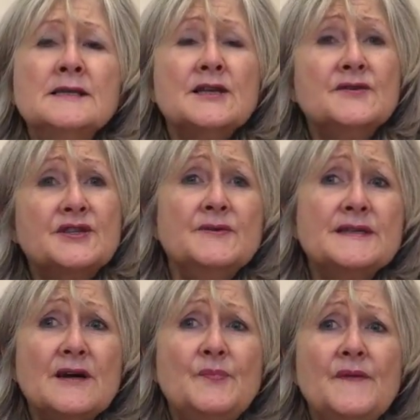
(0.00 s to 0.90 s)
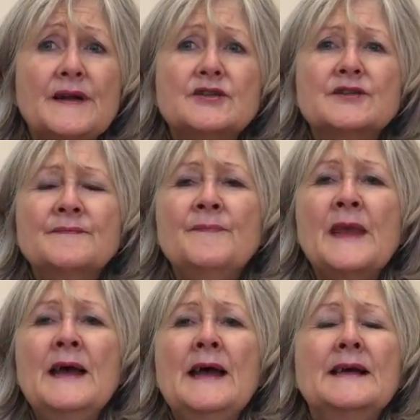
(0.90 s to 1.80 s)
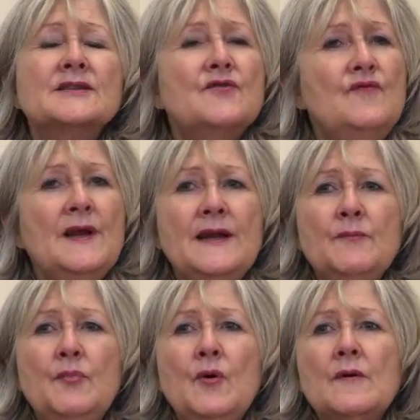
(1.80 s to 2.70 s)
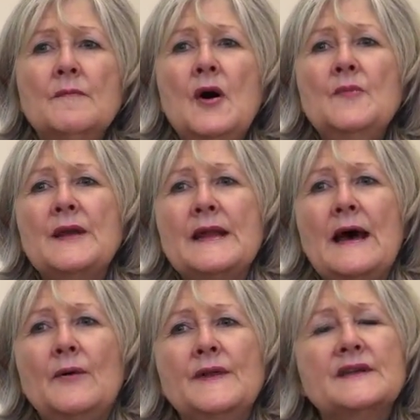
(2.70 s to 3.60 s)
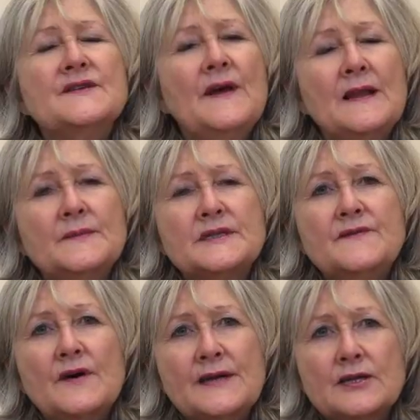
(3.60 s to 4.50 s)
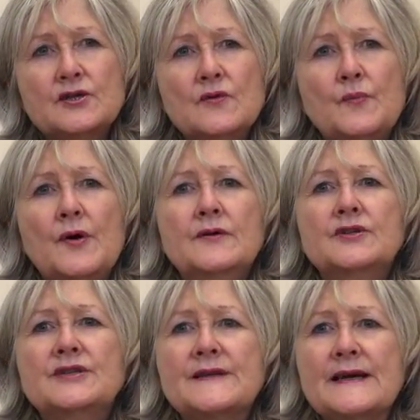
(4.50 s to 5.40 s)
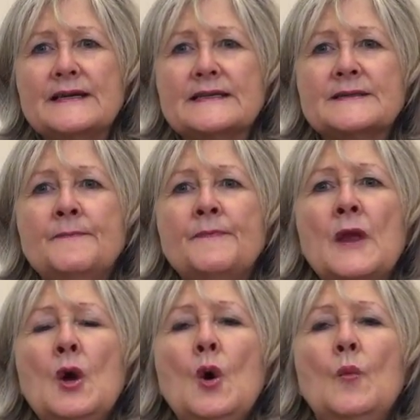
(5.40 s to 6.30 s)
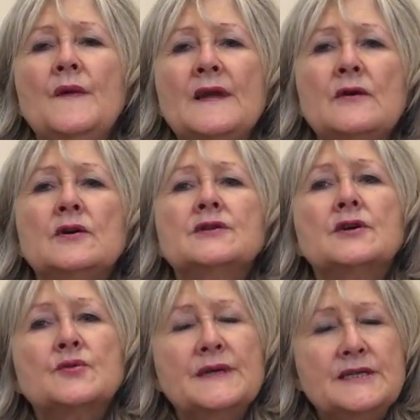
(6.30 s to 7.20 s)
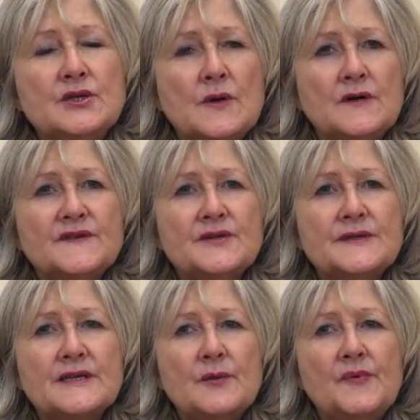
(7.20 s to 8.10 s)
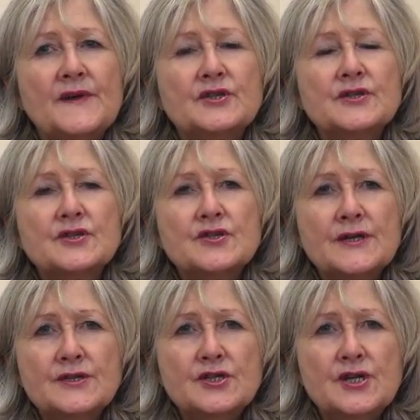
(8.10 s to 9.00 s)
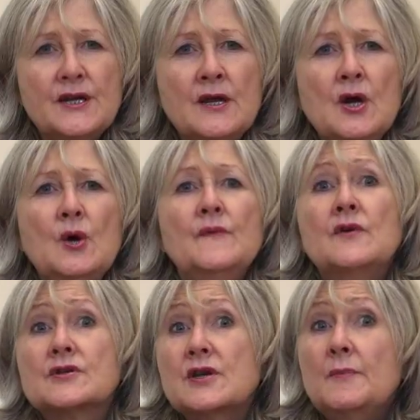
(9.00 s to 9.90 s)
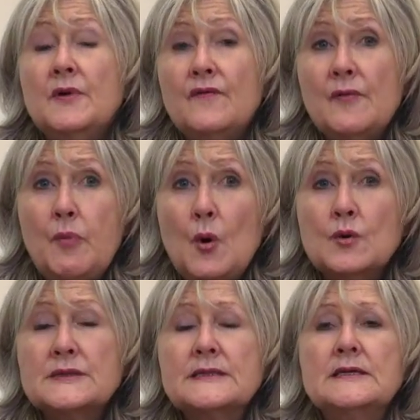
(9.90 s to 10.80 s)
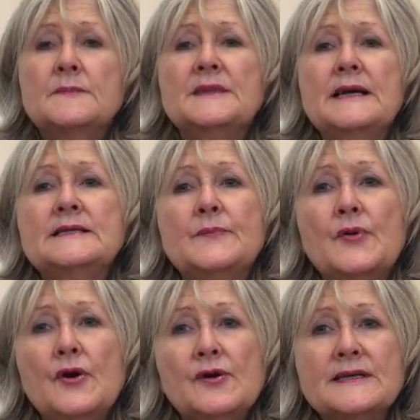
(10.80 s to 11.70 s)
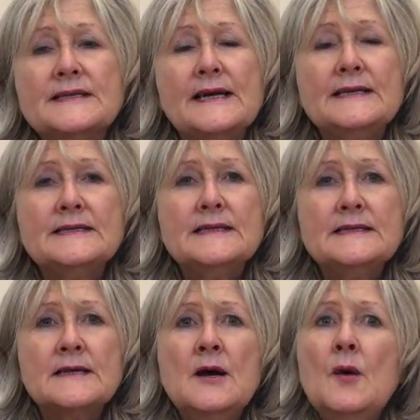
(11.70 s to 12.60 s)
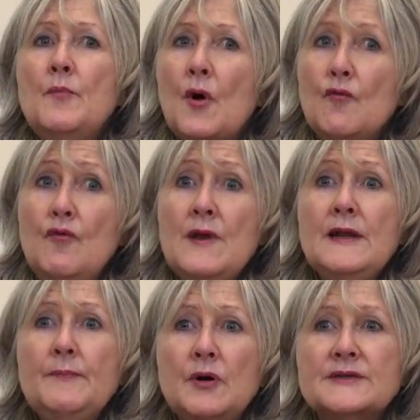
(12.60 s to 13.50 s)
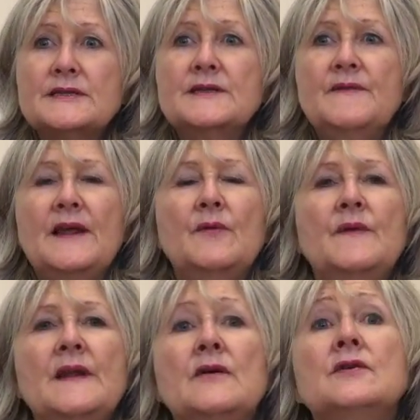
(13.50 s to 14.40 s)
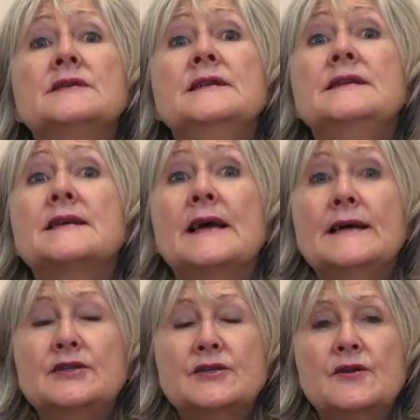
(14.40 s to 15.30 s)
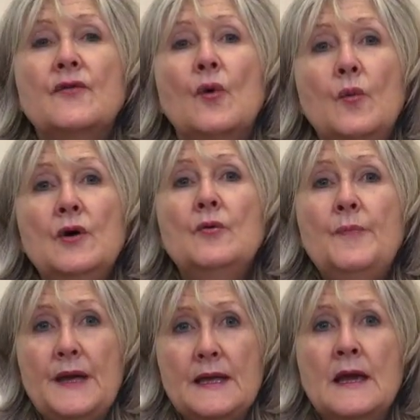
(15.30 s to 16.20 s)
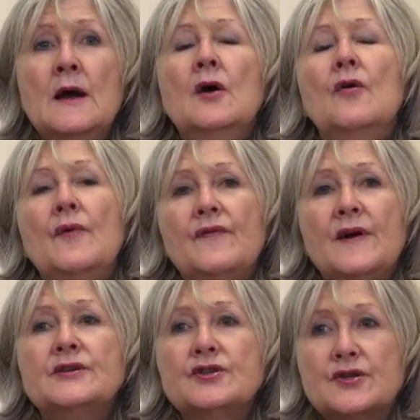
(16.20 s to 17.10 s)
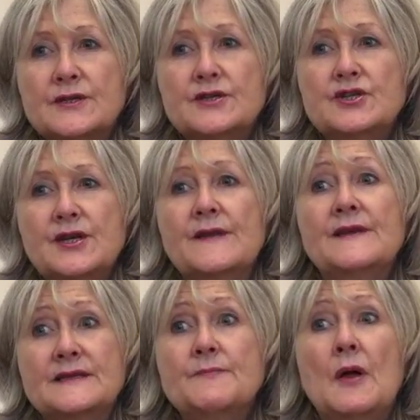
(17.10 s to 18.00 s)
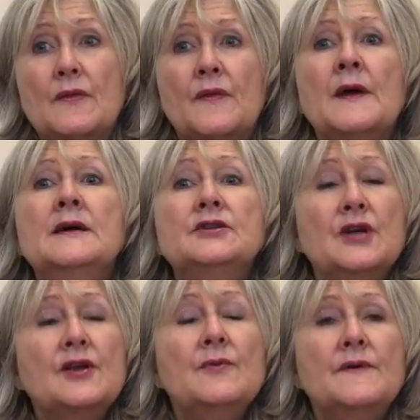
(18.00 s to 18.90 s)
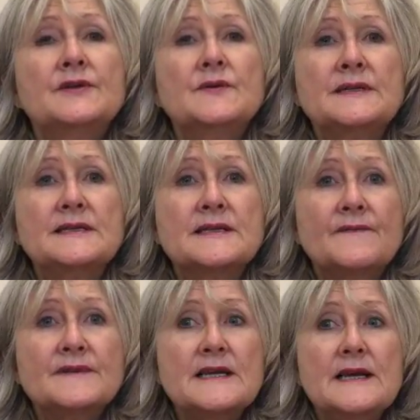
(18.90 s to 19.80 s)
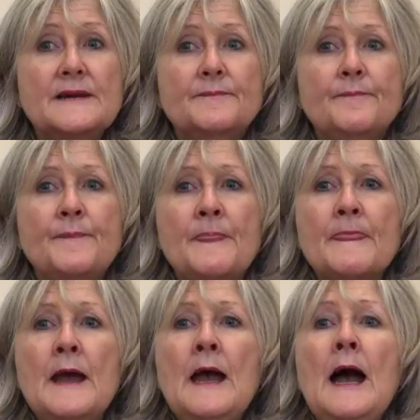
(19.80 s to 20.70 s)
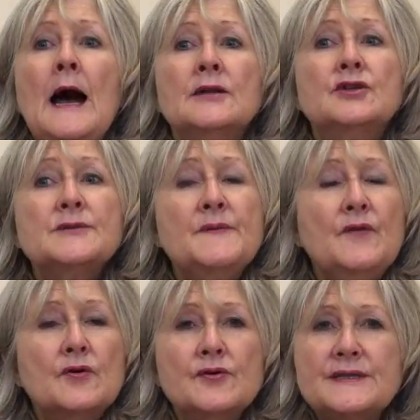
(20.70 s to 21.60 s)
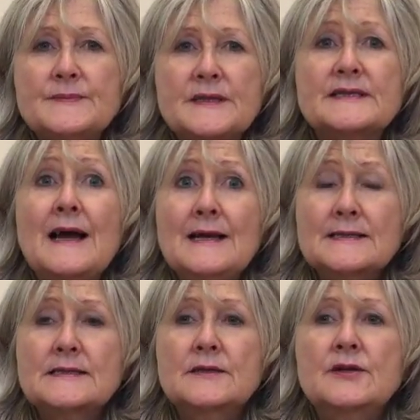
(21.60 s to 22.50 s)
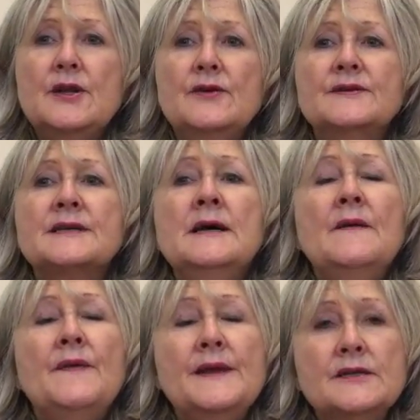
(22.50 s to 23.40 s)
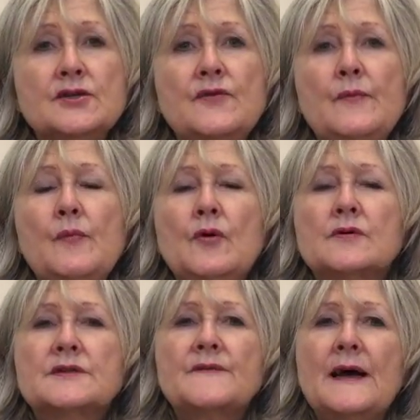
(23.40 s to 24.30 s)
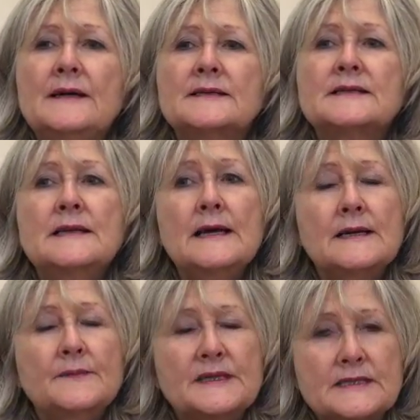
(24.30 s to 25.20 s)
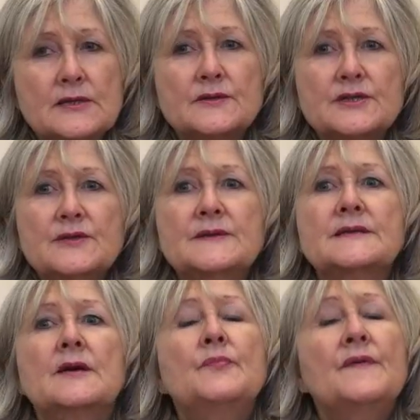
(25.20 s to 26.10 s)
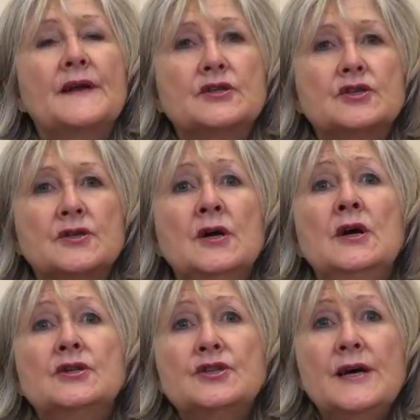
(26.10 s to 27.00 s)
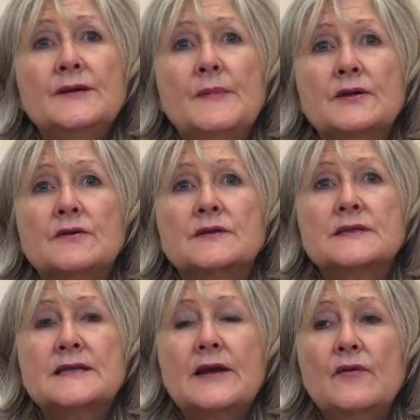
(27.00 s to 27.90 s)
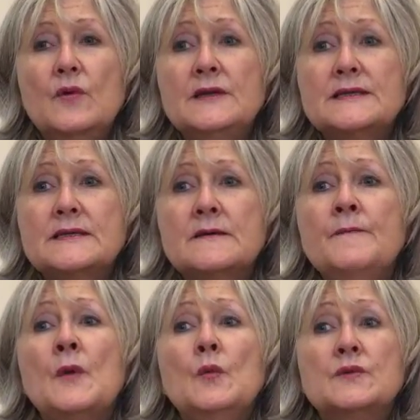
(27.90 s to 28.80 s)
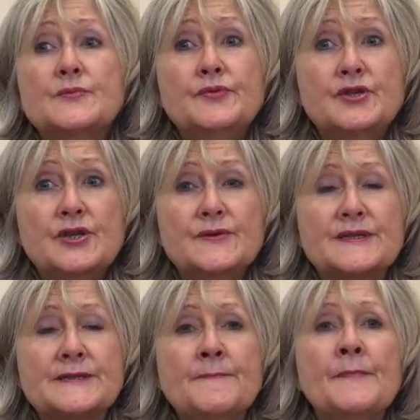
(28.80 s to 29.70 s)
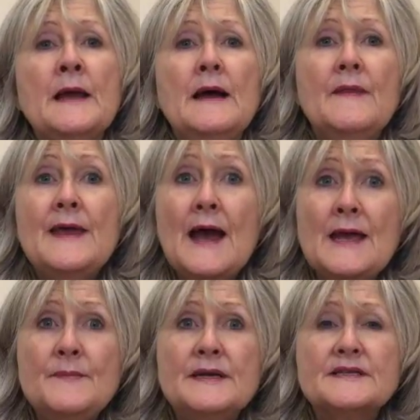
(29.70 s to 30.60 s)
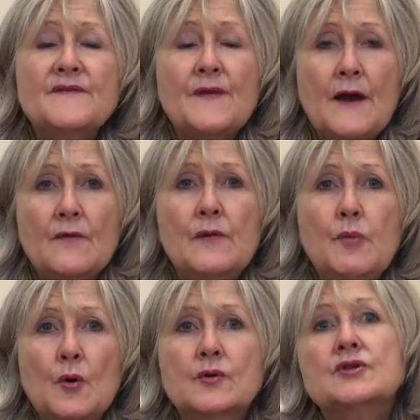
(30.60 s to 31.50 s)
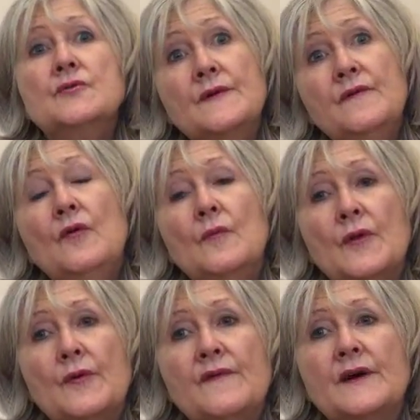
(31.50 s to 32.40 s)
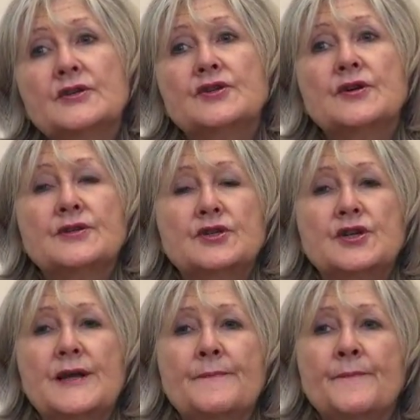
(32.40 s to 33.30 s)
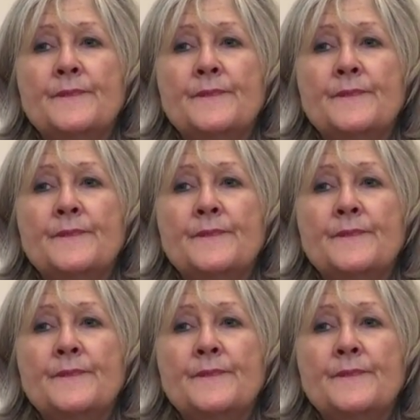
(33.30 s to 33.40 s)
So suicide prevention. It's a really important moment now in the development of our national approach to this. We've now got our 2012 suicide prevention strategy. We've got a couple of reports that updated progress against it, but really positively, we've now got an indication that there will be a refreshed strategy this month, January 2017. And just before Christmas, excellent news, the interim report of the Health Select Committee on Suicide Prevention, chaired by Dr. Sarah Wollaston, was produced. And the aim is for that report to inform the refreshed strategy.